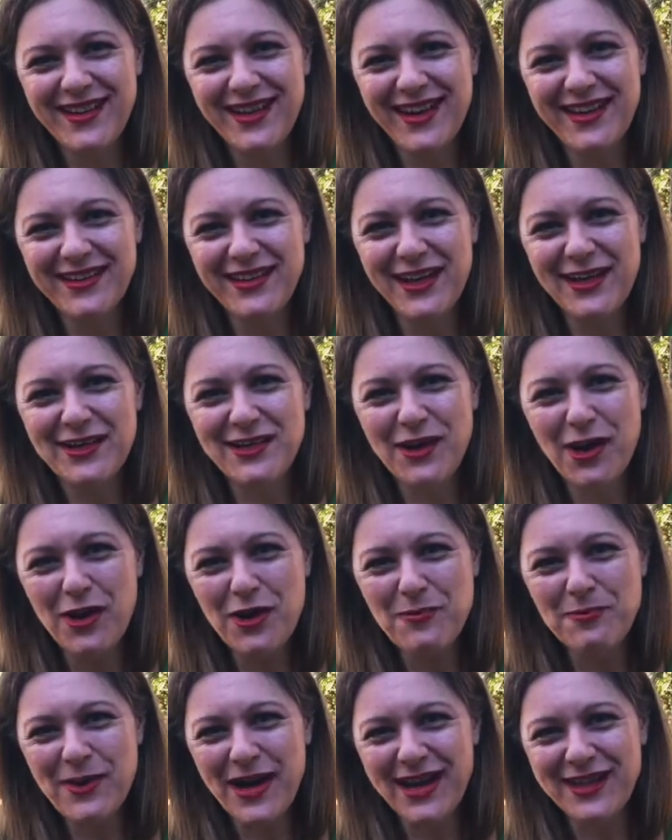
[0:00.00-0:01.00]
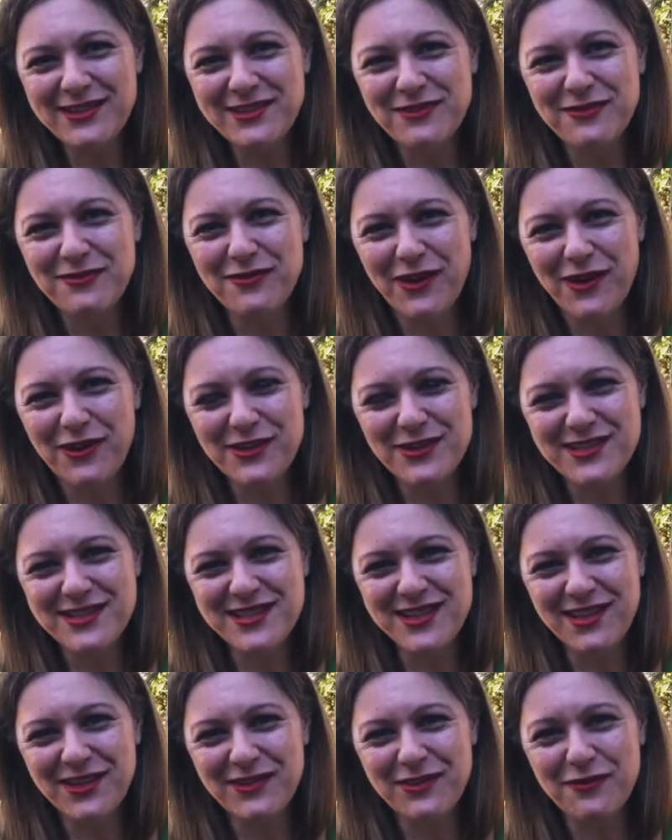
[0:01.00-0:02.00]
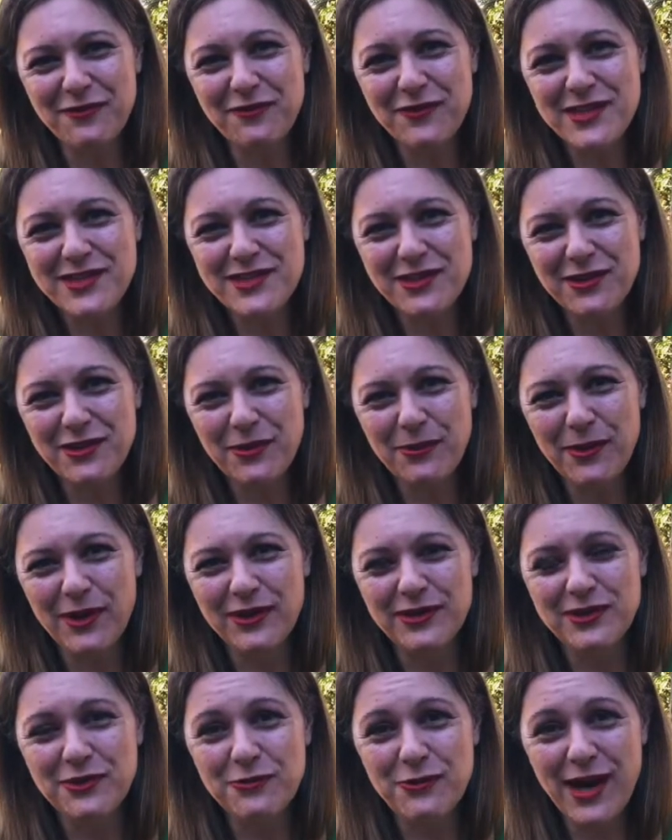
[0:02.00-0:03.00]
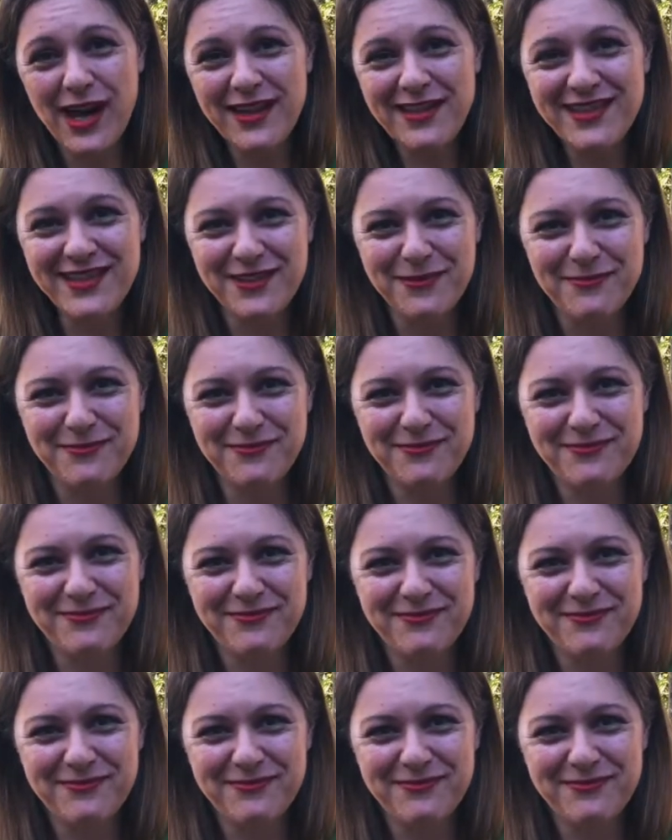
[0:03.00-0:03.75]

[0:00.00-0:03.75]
And they go back to focusing on the physical world around them.